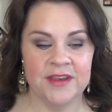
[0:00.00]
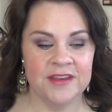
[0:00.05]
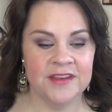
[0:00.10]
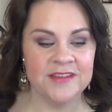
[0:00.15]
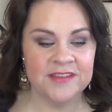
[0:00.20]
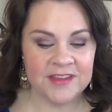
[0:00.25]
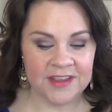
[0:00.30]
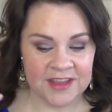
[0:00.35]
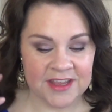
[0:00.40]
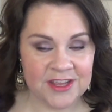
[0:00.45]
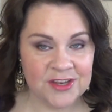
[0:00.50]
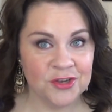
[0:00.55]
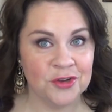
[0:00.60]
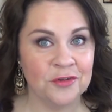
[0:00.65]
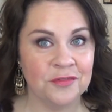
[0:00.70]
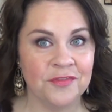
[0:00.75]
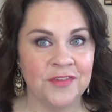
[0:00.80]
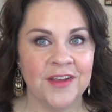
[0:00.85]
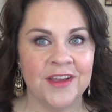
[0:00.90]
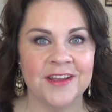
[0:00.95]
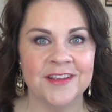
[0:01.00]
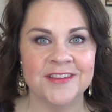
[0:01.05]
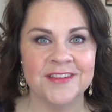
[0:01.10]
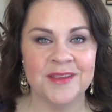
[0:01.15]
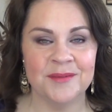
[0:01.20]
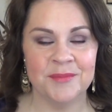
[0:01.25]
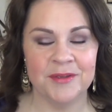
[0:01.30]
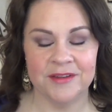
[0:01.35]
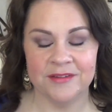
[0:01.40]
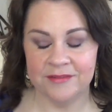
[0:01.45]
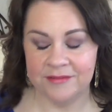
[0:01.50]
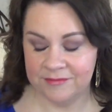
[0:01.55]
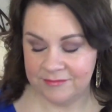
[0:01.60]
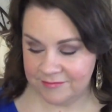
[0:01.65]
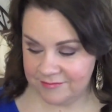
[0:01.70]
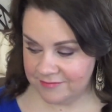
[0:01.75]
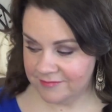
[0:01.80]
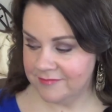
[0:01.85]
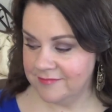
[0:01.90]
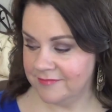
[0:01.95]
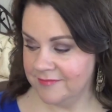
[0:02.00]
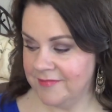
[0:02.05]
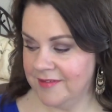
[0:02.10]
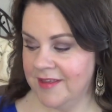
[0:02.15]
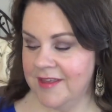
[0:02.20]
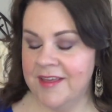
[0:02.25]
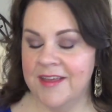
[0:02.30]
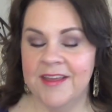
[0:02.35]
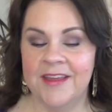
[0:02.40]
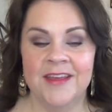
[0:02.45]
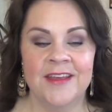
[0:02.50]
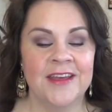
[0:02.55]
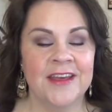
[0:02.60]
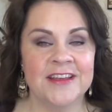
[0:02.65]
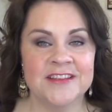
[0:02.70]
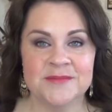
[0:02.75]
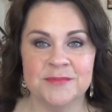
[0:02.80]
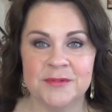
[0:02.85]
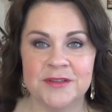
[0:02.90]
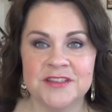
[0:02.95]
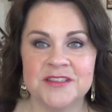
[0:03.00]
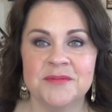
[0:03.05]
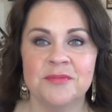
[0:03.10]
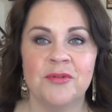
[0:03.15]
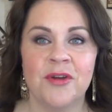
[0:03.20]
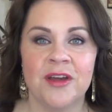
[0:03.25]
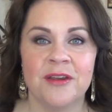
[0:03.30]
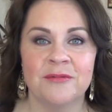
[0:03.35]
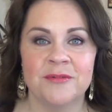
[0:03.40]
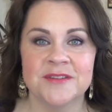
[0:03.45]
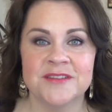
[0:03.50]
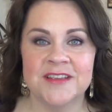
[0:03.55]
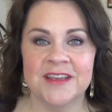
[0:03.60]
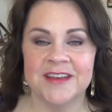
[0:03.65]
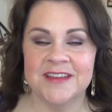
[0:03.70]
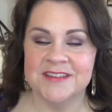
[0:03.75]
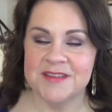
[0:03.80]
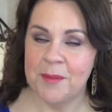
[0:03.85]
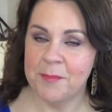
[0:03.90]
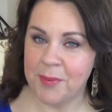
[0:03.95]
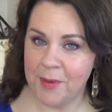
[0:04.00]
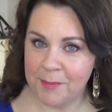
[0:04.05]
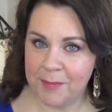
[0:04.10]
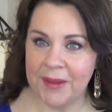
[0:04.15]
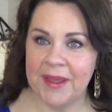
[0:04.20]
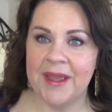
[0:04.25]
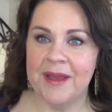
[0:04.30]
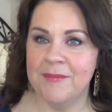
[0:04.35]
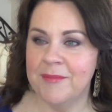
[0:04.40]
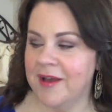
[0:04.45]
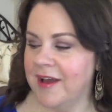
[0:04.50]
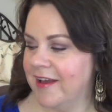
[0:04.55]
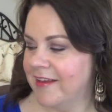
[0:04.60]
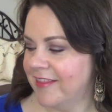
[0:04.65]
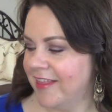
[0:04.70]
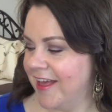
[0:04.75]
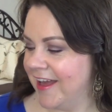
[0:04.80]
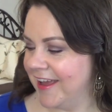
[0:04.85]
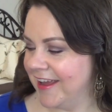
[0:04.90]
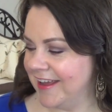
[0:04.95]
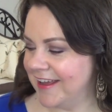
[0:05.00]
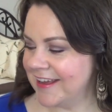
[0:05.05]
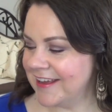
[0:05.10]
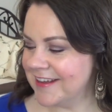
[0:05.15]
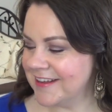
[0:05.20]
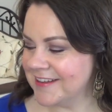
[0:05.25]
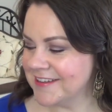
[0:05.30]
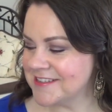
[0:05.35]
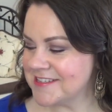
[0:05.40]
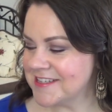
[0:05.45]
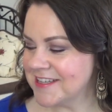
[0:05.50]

it is a in your face. I mean, as Melissa Parada would say, it is a ba-bam highlight.